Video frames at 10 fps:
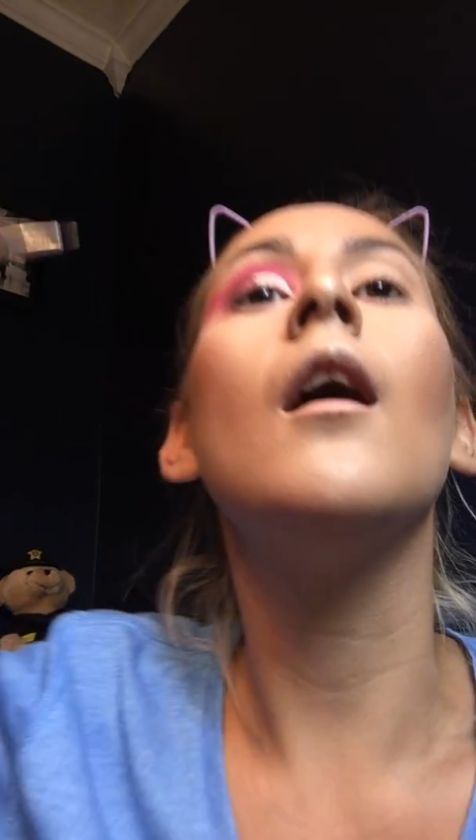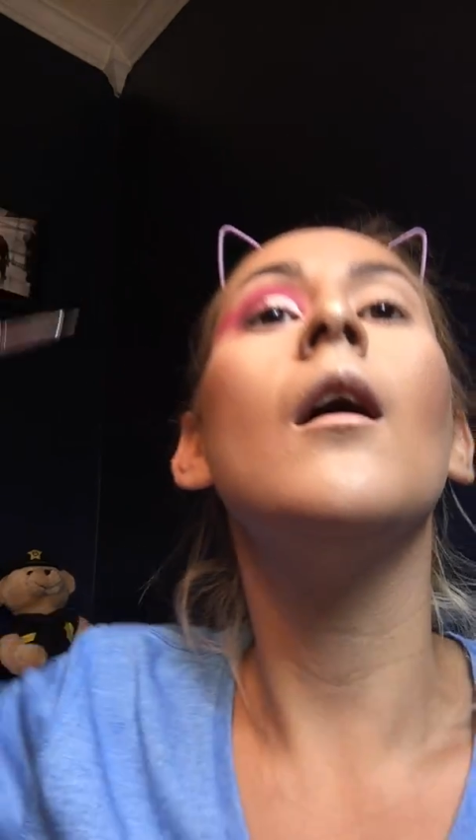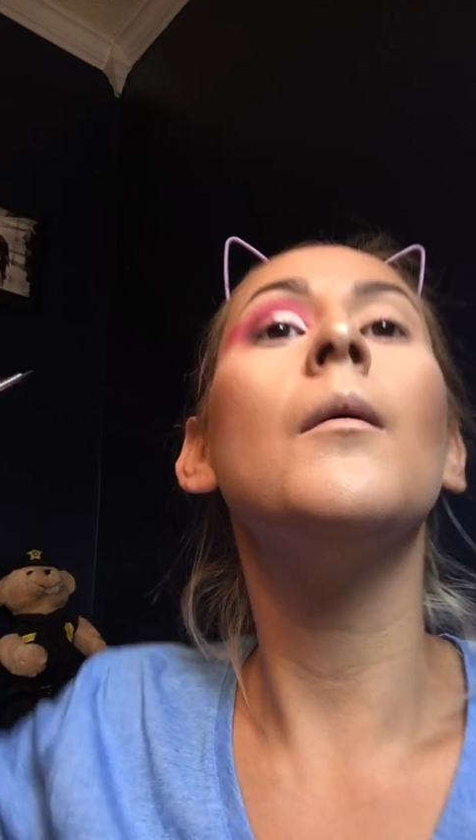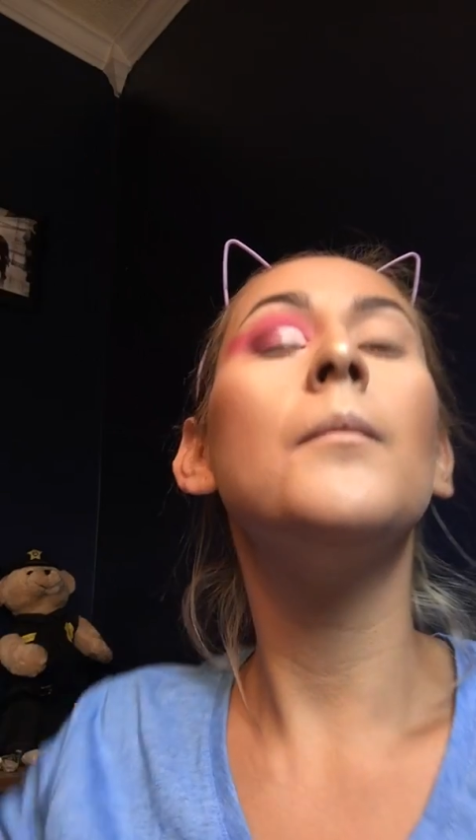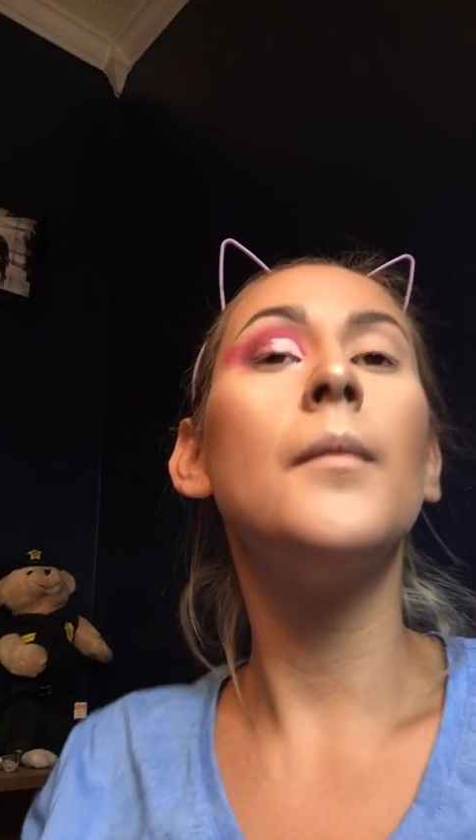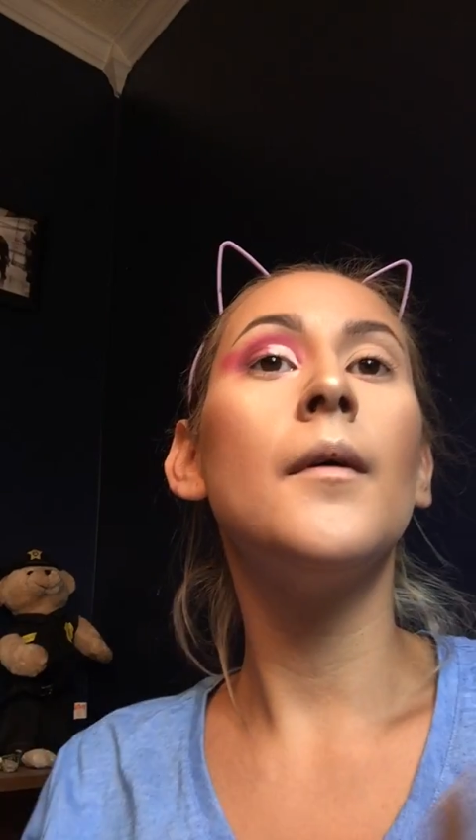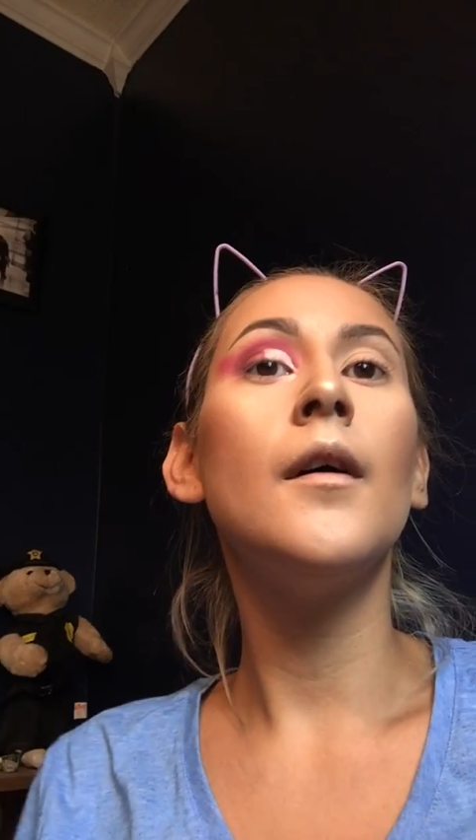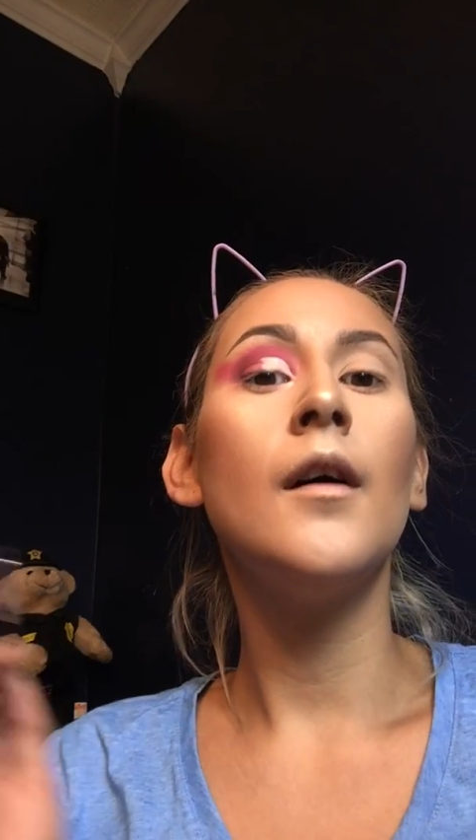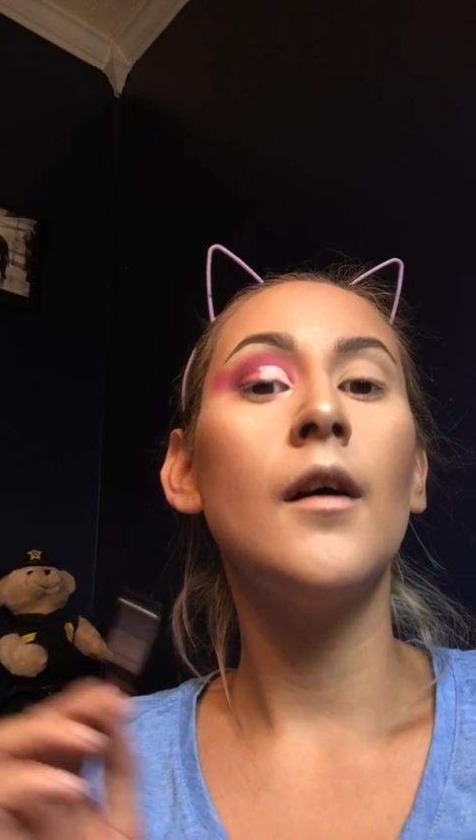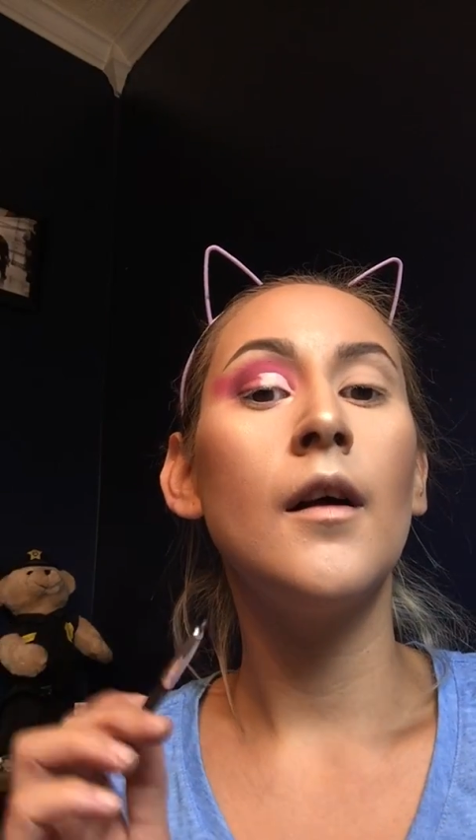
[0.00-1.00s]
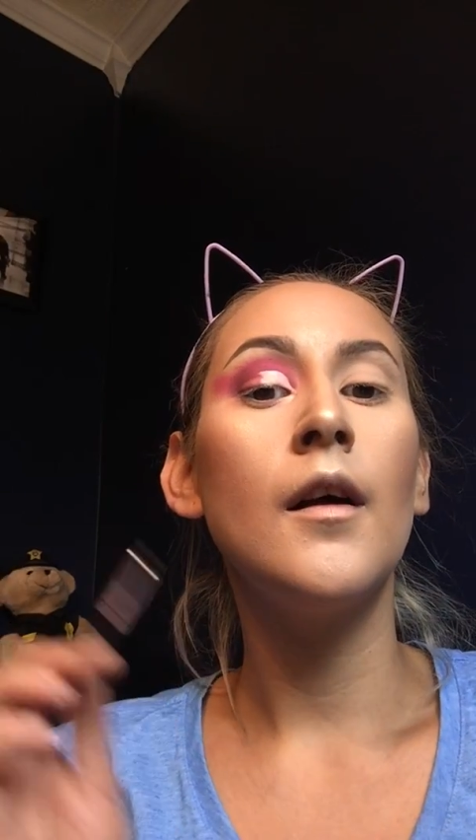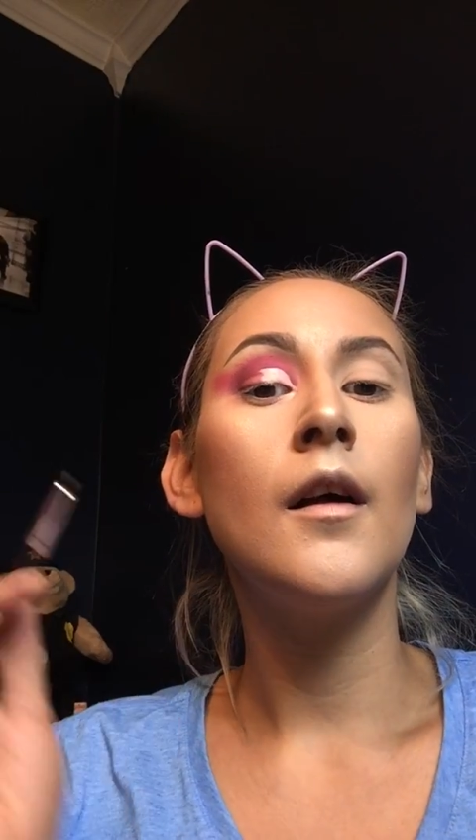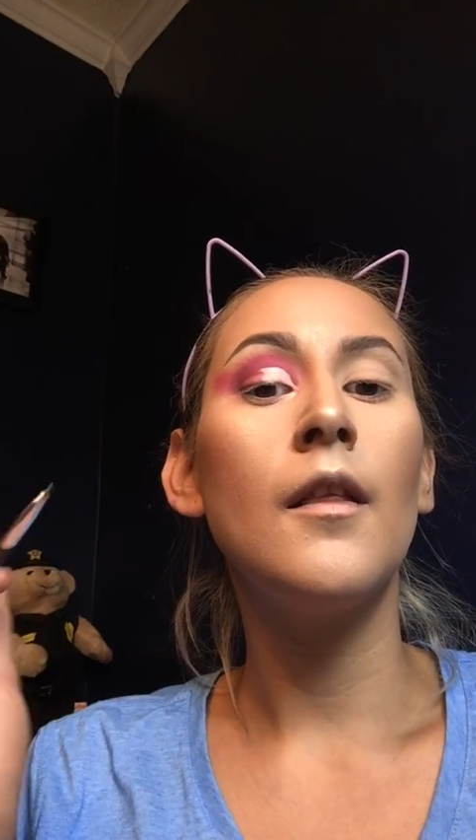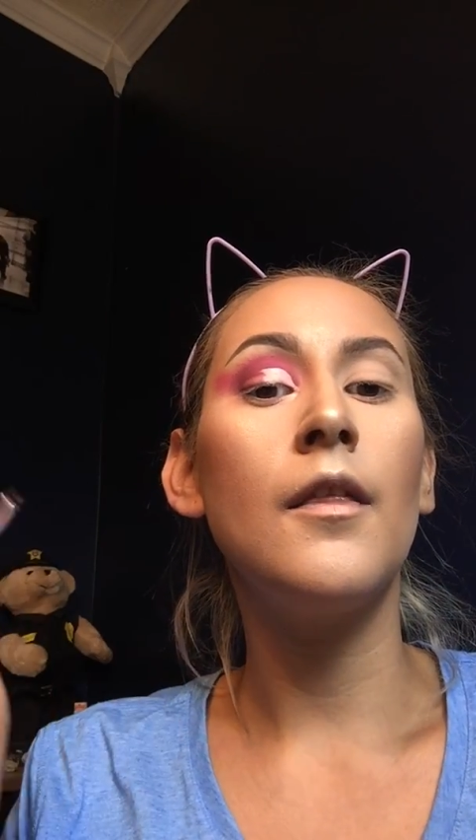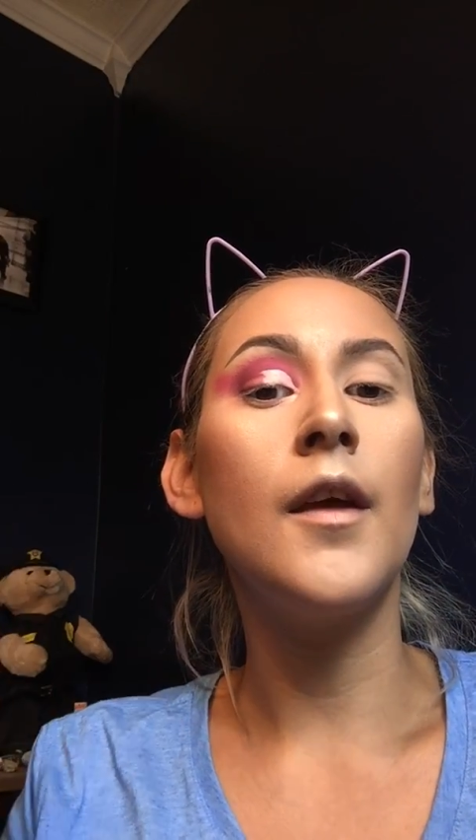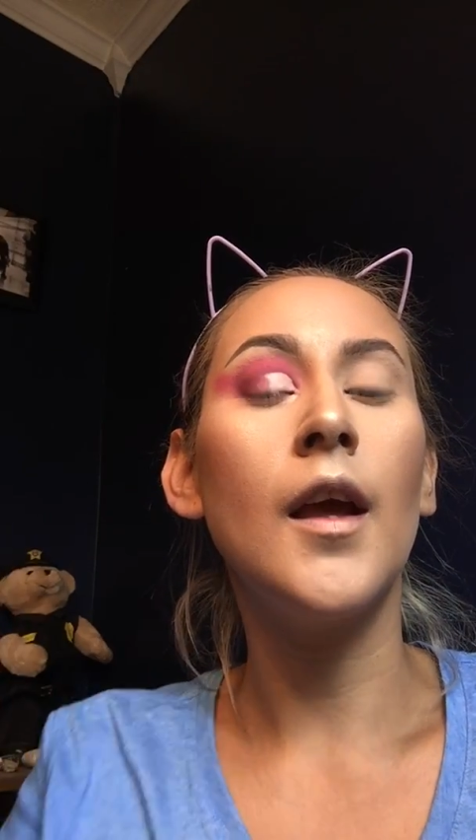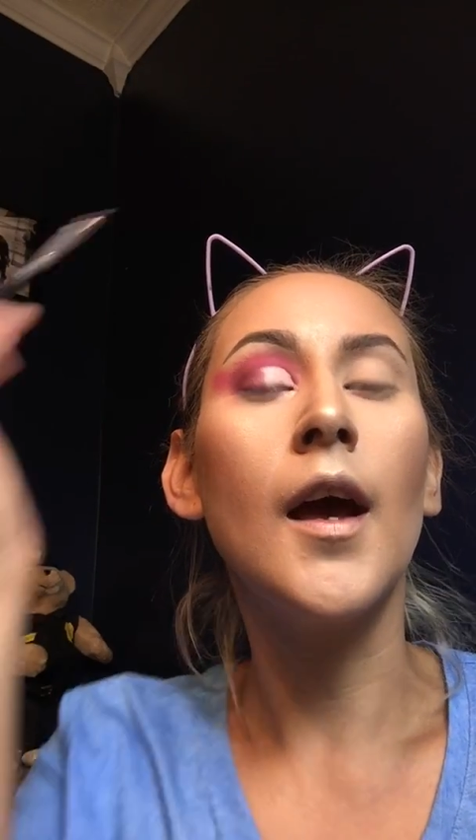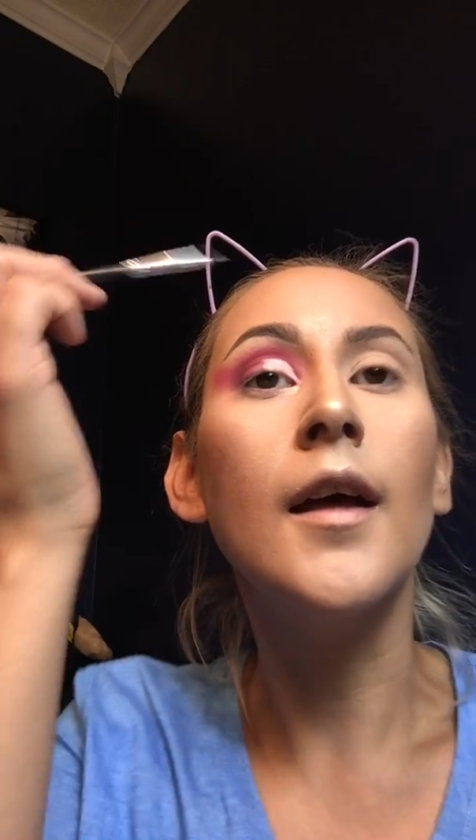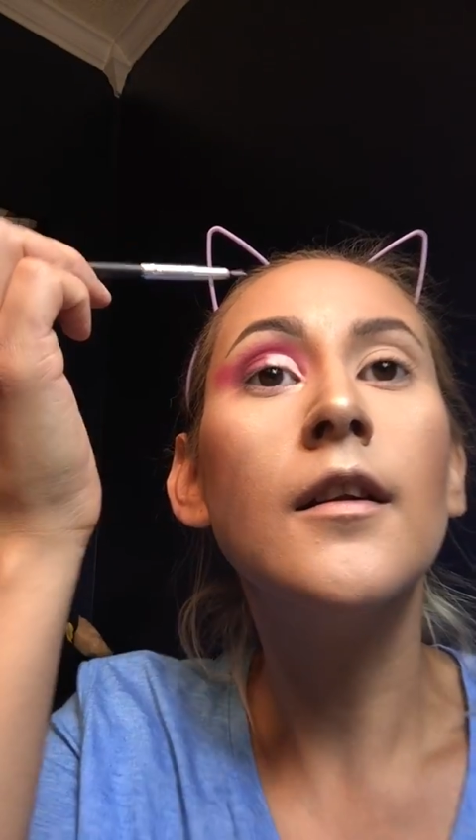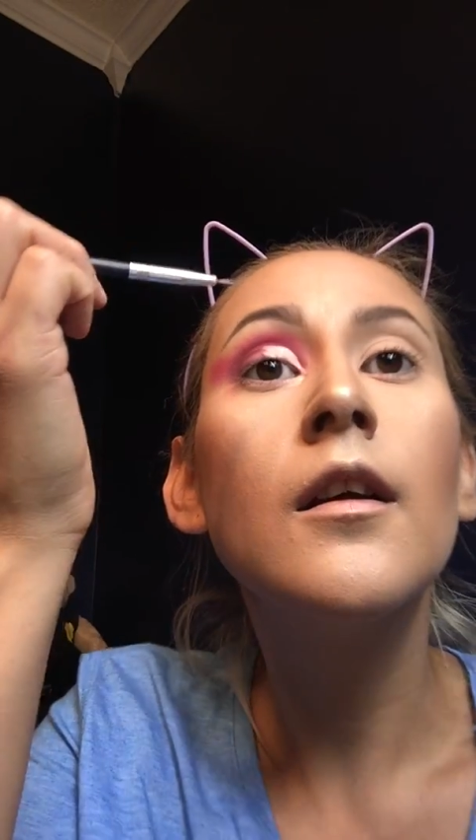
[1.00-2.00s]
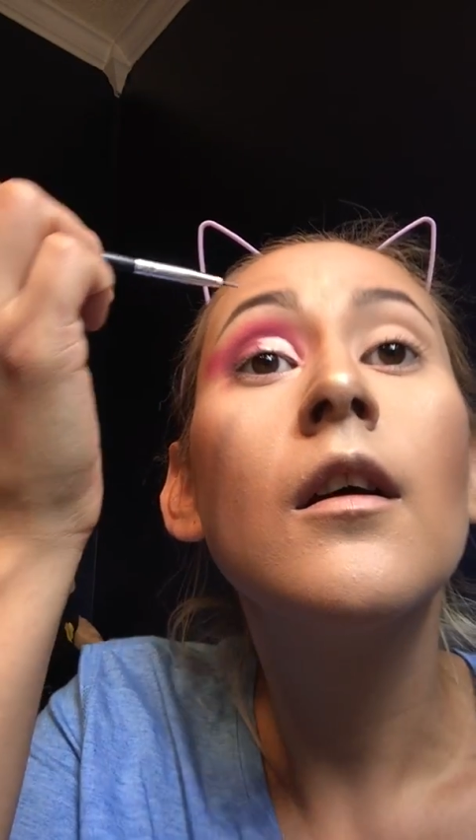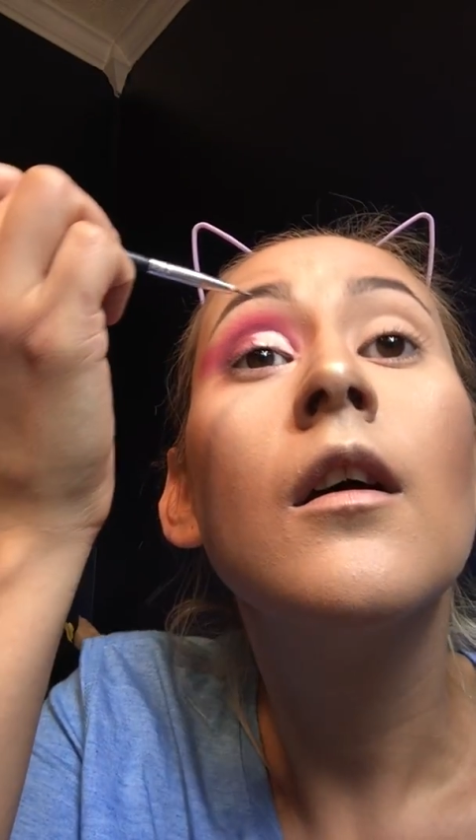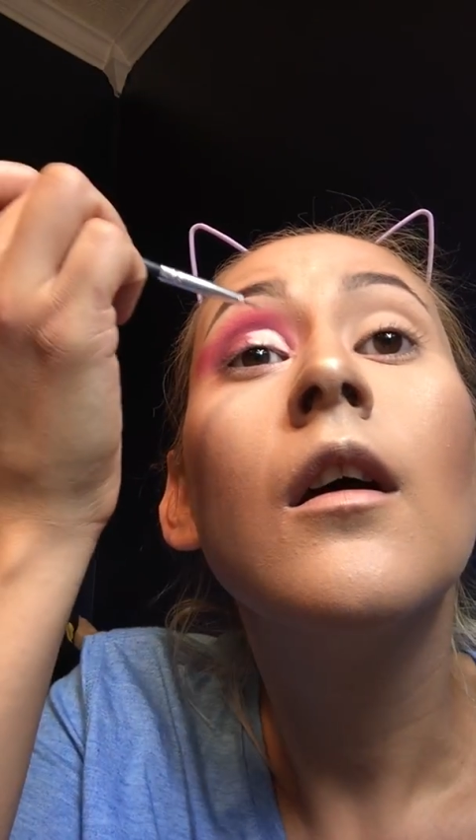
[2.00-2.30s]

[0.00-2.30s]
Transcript: up the end.